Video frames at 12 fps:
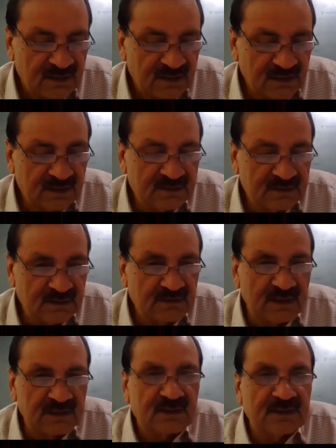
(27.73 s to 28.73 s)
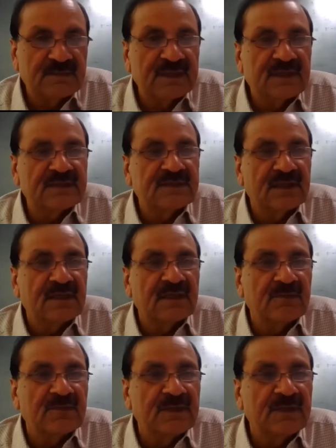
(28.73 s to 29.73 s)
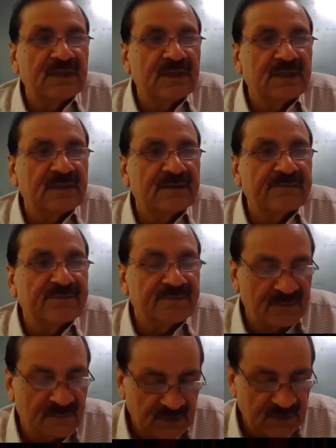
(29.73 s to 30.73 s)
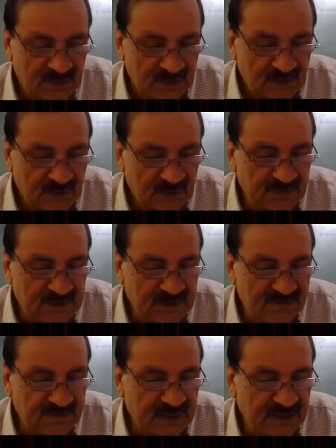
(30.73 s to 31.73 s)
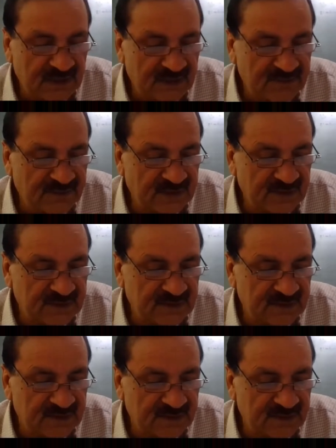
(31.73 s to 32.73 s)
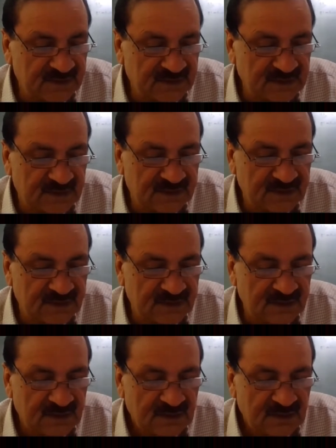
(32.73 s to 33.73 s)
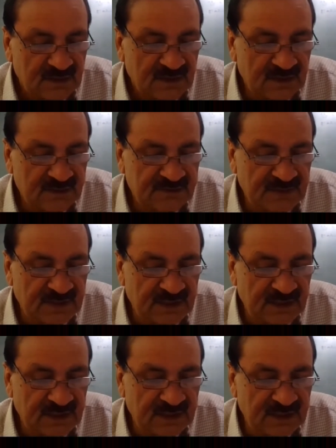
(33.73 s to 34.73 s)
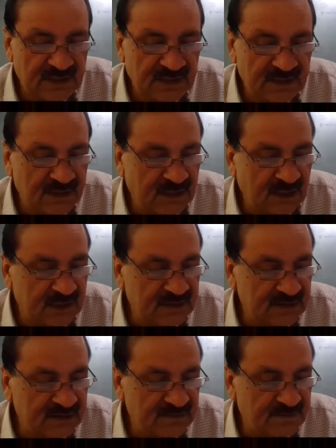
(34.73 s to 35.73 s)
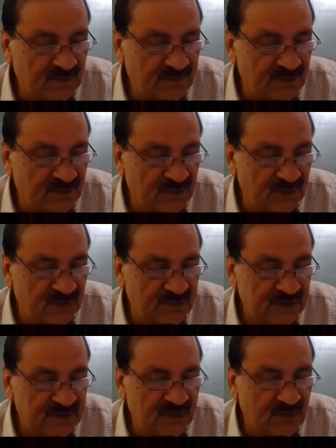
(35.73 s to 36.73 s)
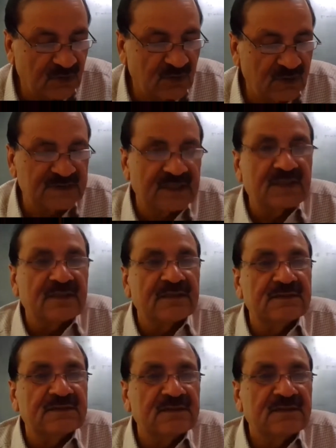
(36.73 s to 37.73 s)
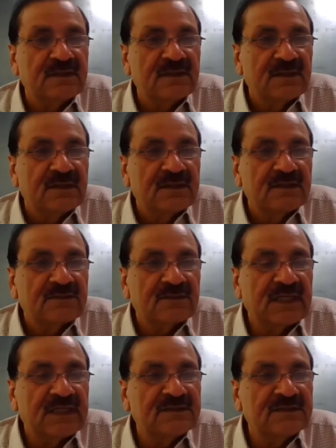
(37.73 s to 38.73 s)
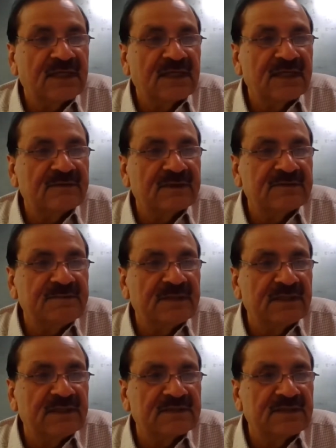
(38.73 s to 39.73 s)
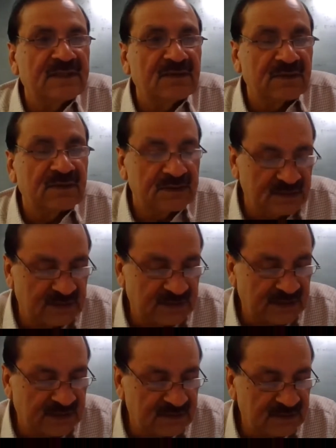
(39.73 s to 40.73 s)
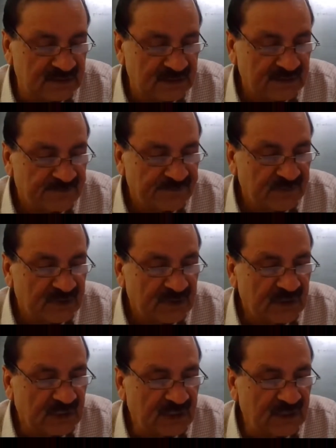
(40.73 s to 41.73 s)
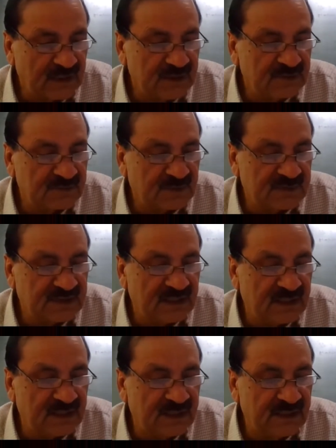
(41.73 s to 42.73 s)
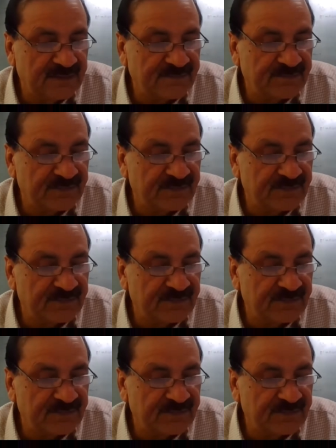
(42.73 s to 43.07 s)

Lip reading: It's I think the biggest circle probably of the SBI as far as SME is concerned. He spearheaded the largest portfolio amongst all circles. So that is the kind of experience that Dr. Sinha has. And he is presently